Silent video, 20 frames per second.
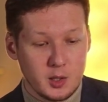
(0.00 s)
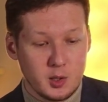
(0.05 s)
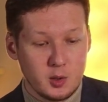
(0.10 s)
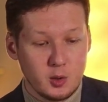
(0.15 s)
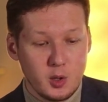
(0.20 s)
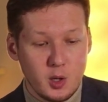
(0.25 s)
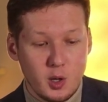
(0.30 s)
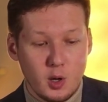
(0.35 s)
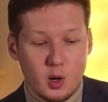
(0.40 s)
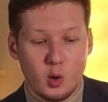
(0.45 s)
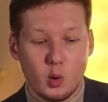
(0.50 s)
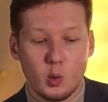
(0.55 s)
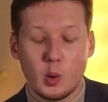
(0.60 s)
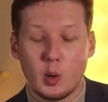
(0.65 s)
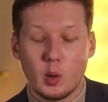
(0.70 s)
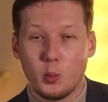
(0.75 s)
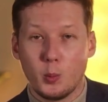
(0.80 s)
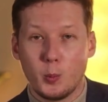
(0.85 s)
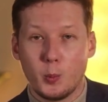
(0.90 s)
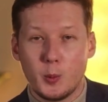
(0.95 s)
you
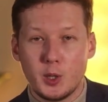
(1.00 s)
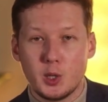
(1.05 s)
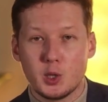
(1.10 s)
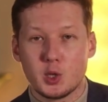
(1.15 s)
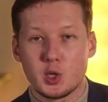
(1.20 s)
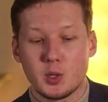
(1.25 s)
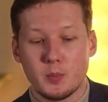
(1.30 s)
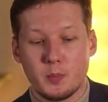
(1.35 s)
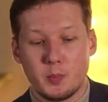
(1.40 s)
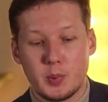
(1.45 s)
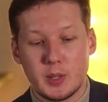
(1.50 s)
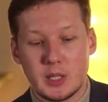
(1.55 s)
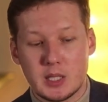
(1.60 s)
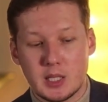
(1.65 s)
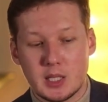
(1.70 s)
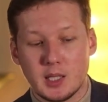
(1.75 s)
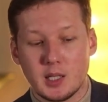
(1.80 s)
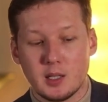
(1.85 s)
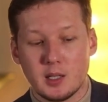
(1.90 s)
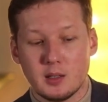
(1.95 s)
know which
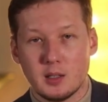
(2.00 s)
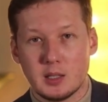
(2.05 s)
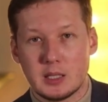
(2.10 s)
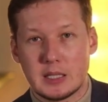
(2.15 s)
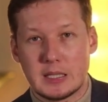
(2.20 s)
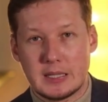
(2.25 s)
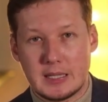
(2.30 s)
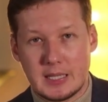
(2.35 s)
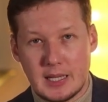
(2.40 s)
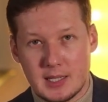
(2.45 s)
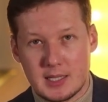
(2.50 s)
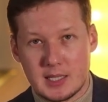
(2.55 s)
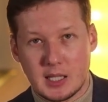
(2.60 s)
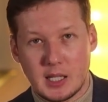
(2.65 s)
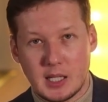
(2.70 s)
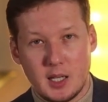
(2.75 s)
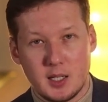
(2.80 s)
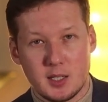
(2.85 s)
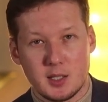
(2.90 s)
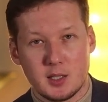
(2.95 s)
particular
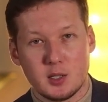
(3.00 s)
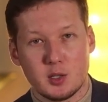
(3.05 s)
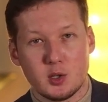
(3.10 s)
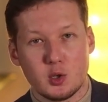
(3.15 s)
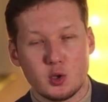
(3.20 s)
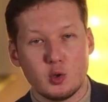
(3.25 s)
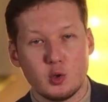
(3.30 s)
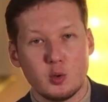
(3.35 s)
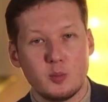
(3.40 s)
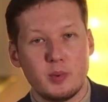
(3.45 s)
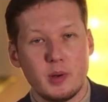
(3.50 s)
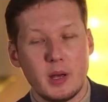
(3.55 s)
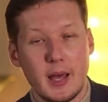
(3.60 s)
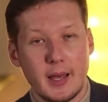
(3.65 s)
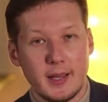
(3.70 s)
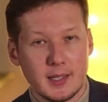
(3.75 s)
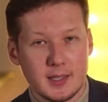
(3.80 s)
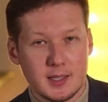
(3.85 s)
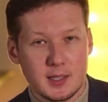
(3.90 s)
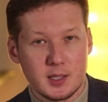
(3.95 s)
test cases should be
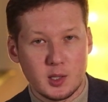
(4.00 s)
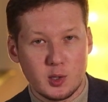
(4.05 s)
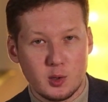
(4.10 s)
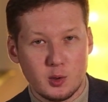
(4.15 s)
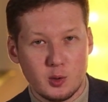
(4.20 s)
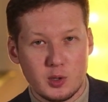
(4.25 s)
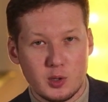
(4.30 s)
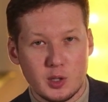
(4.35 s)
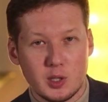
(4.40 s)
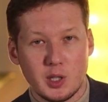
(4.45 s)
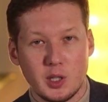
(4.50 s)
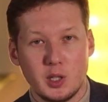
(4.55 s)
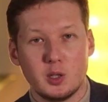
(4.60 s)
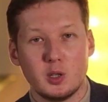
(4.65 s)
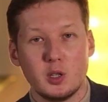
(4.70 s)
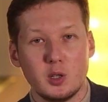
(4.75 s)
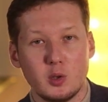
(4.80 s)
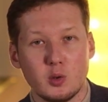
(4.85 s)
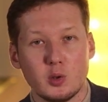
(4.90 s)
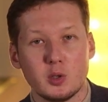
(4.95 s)
executed
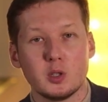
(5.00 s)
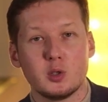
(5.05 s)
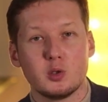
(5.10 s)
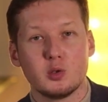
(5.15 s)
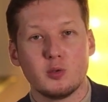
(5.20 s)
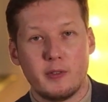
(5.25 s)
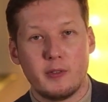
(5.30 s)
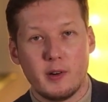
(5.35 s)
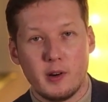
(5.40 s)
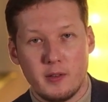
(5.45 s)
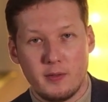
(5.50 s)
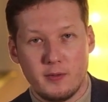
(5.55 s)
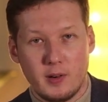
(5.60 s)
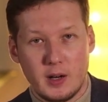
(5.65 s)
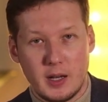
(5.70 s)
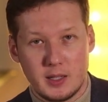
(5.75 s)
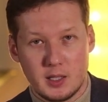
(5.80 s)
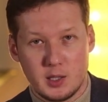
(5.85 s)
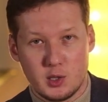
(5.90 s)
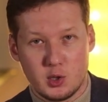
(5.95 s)
in order to
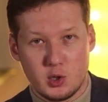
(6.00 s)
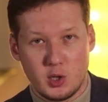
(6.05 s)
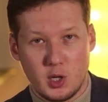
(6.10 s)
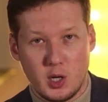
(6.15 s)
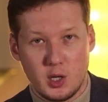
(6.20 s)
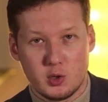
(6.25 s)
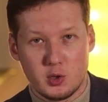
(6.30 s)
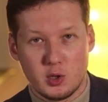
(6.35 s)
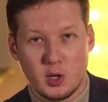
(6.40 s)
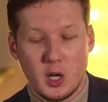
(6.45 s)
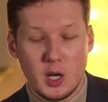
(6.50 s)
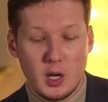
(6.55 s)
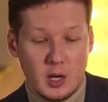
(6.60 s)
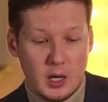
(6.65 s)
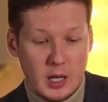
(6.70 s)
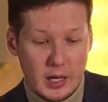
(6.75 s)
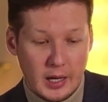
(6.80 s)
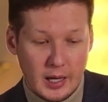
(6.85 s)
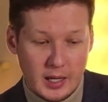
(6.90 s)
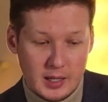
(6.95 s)
verify this change.
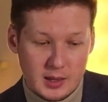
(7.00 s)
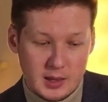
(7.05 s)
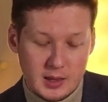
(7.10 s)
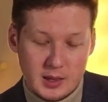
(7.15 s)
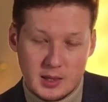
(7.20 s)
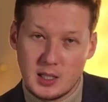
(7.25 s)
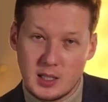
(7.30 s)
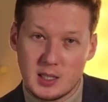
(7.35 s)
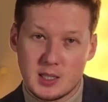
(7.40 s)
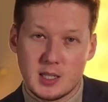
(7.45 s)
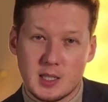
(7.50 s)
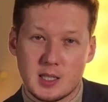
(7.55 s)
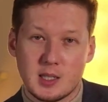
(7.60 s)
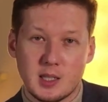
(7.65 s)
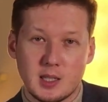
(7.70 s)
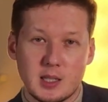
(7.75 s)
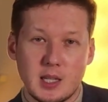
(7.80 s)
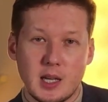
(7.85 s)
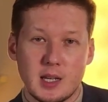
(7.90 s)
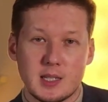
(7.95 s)
And this
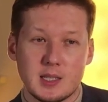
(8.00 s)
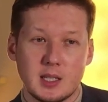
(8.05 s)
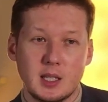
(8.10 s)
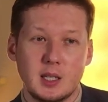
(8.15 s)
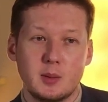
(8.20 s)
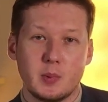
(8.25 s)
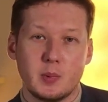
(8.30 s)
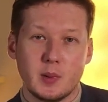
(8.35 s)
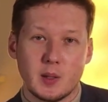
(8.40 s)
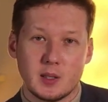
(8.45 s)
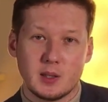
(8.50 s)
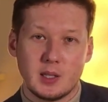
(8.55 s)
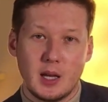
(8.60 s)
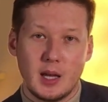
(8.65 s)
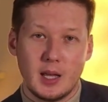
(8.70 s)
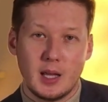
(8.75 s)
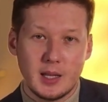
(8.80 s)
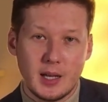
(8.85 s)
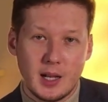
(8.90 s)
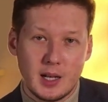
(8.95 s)
is the test impact
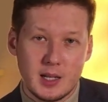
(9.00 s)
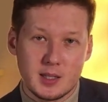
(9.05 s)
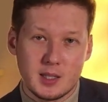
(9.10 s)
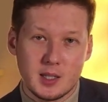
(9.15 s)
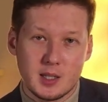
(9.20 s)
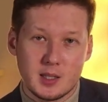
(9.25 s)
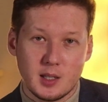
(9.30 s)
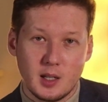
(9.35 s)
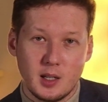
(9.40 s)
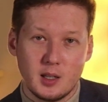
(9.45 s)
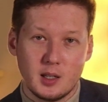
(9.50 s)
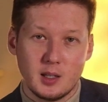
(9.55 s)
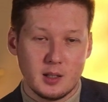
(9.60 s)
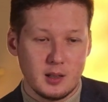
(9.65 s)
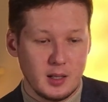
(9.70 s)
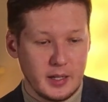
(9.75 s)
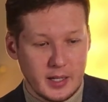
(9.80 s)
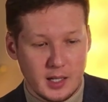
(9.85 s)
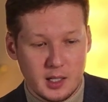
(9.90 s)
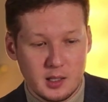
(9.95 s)
analysis in
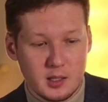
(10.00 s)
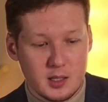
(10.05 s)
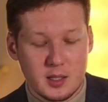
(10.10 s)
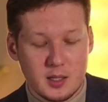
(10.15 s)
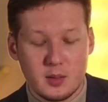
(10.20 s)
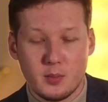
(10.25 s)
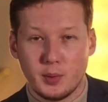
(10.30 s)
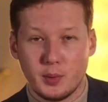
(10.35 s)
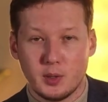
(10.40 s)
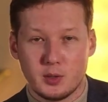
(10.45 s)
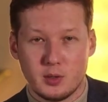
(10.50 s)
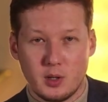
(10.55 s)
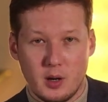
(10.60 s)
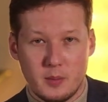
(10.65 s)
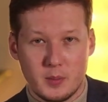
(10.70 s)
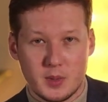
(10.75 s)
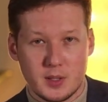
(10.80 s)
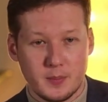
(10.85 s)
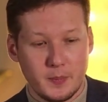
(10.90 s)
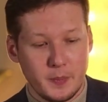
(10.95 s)
a simple
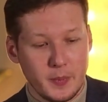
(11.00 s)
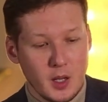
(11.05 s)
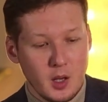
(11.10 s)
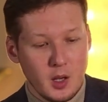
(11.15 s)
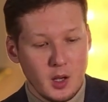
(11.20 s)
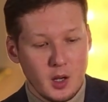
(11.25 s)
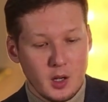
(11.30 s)
terms.